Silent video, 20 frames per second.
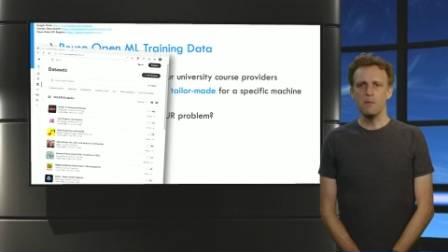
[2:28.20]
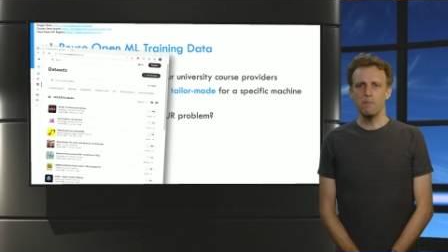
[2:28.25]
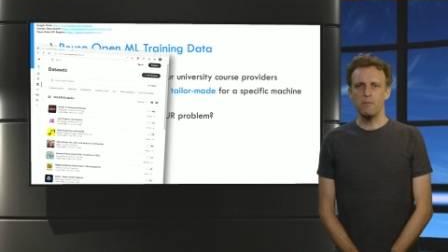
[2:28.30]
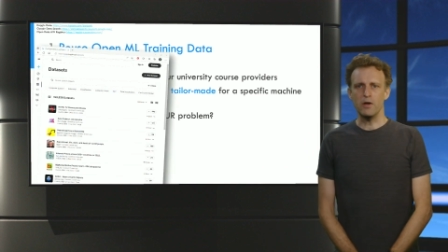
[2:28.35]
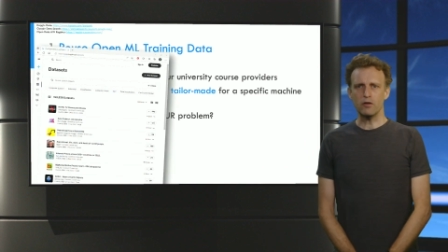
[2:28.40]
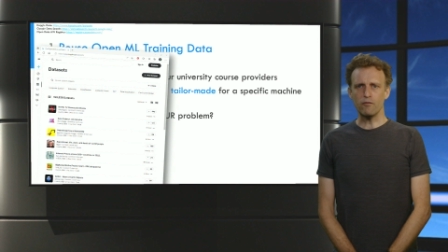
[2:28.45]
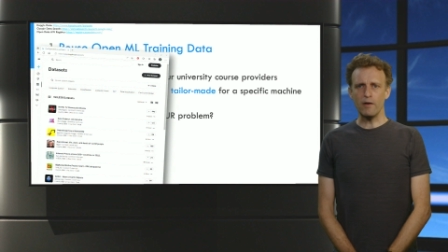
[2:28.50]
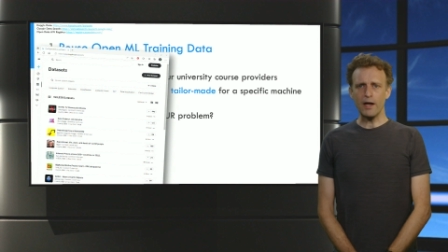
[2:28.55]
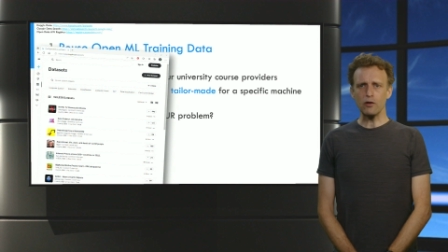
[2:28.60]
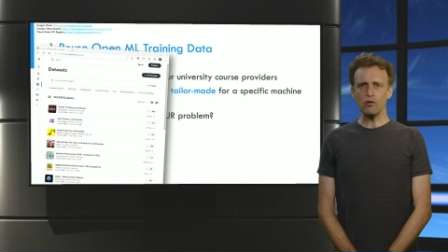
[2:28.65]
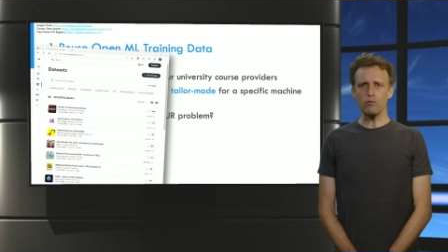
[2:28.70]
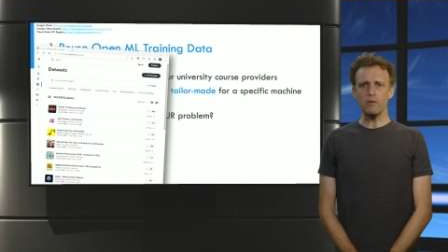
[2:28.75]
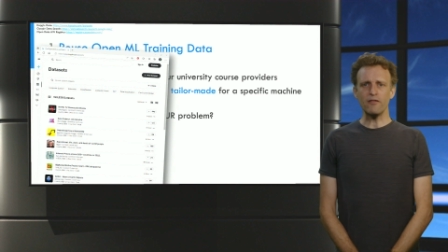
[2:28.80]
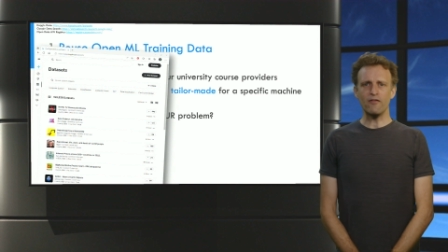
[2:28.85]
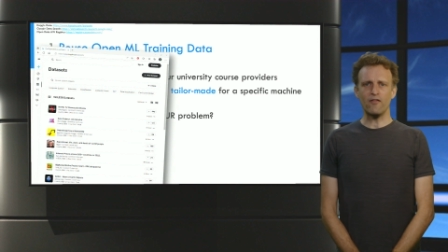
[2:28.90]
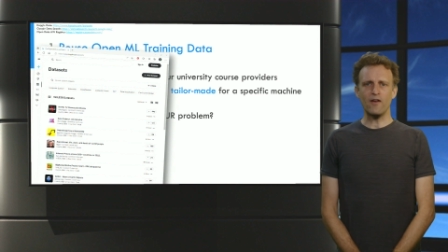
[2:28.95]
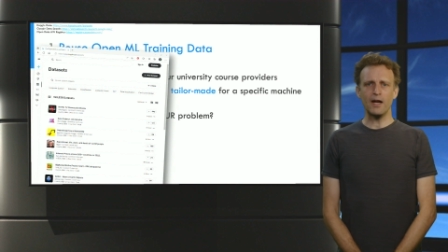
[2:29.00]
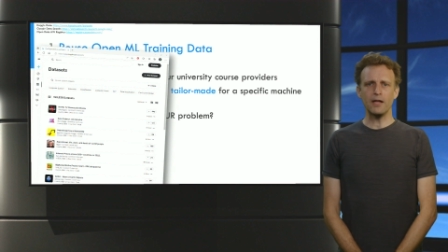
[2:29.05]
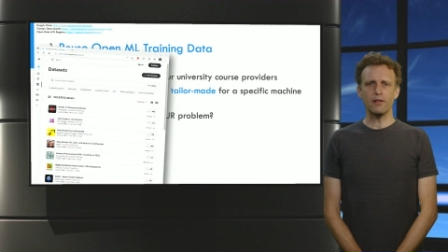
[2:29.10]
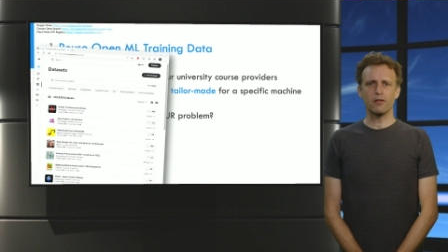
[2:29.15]
But where do we
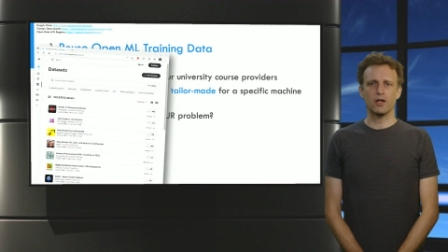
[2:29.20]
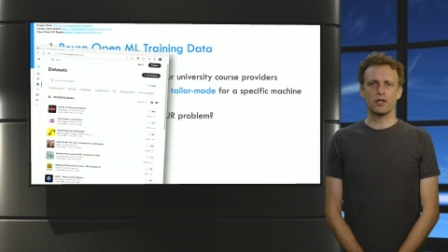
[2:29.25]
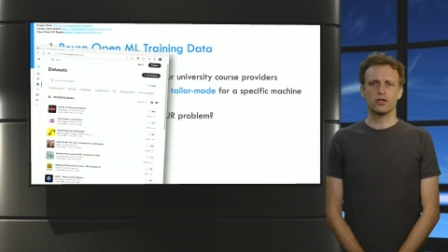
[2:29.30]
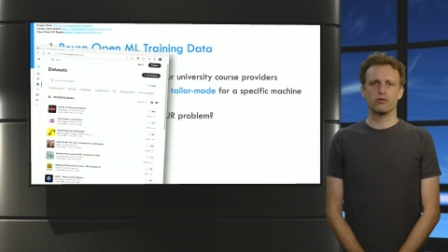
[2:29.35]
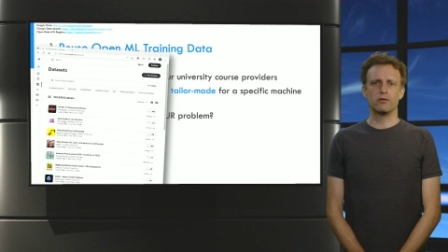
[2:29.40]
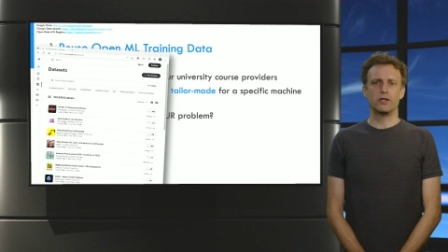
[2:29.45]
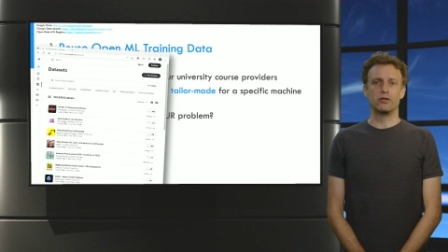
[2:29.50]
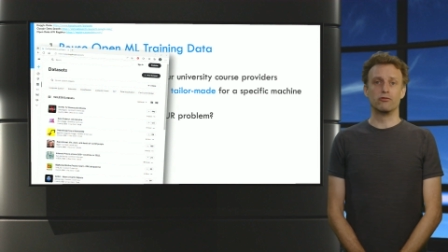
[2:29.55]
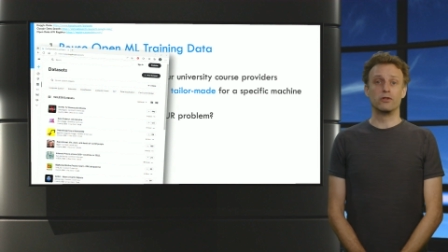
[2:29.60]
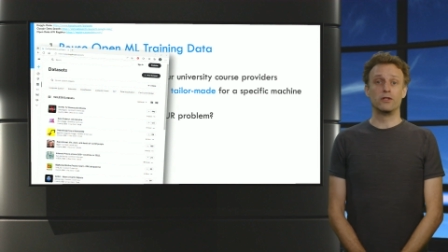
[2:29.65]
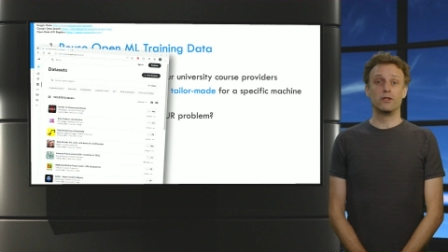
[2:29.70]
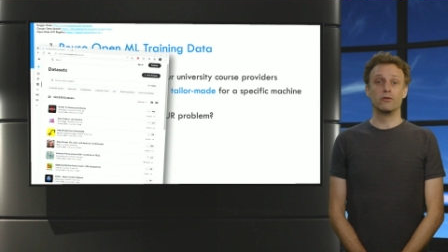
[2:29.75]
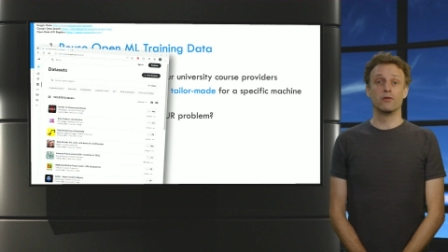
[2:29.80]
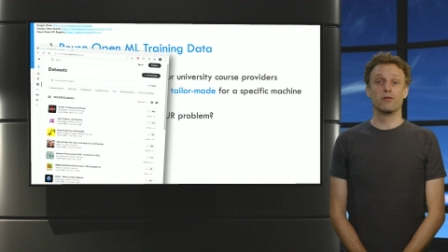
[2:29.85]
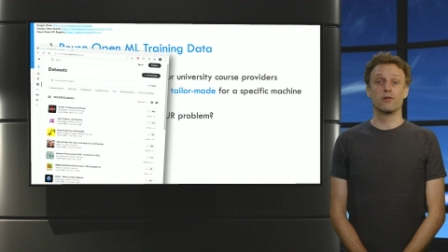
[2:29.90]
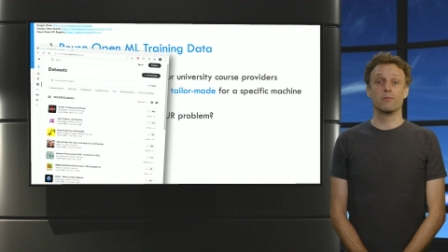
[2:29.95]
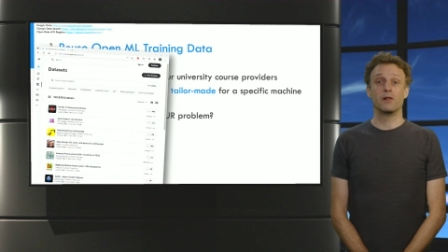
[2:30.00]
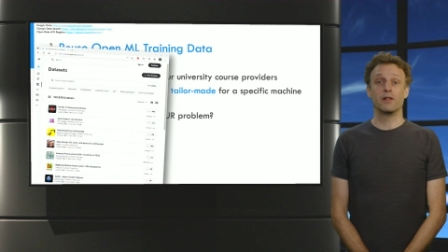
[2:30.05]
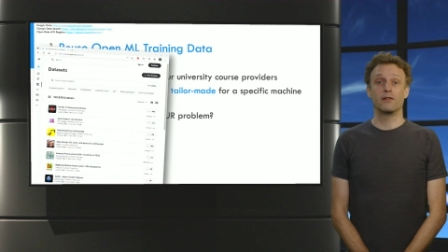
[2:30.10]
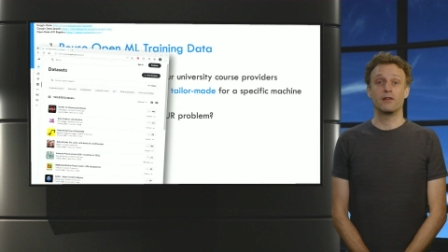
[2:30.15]
find such
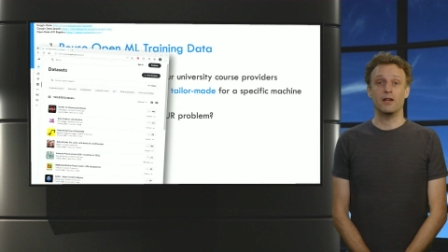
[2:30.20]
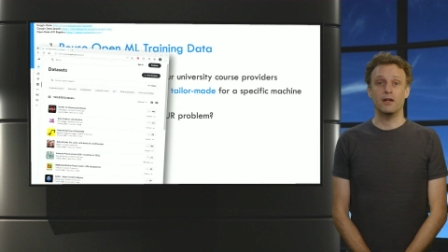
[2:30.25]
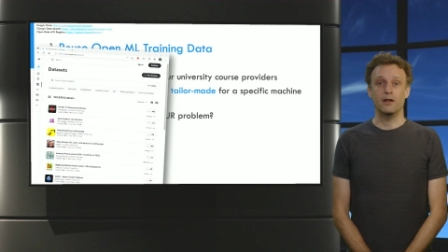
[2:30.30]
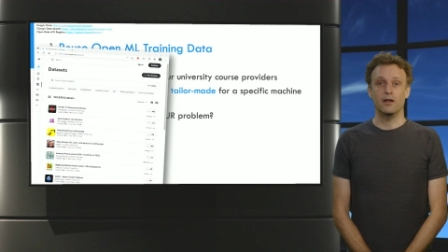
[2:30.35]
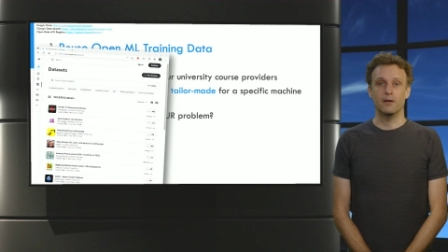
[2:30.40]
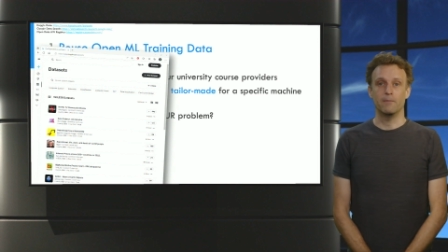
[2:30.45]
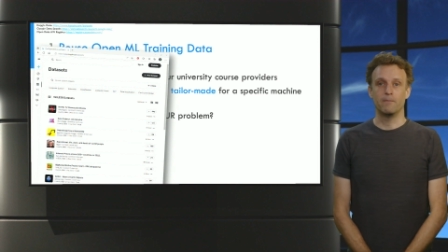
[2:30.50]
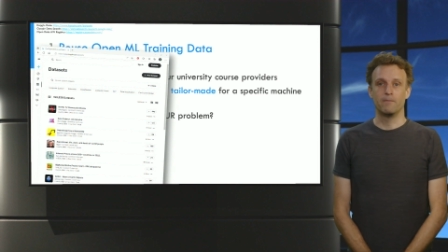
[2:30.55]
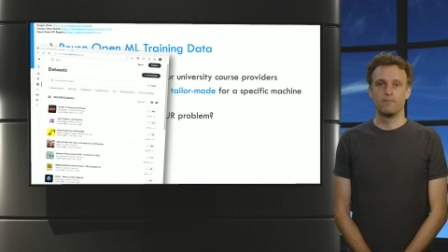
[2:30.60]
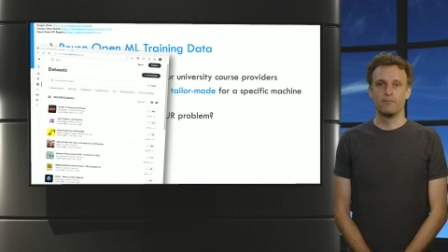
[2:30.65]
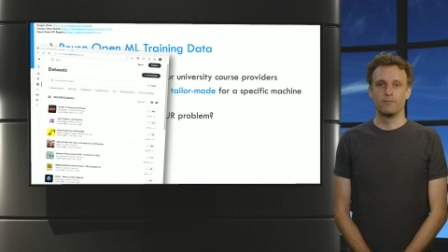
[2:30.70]
reusable data?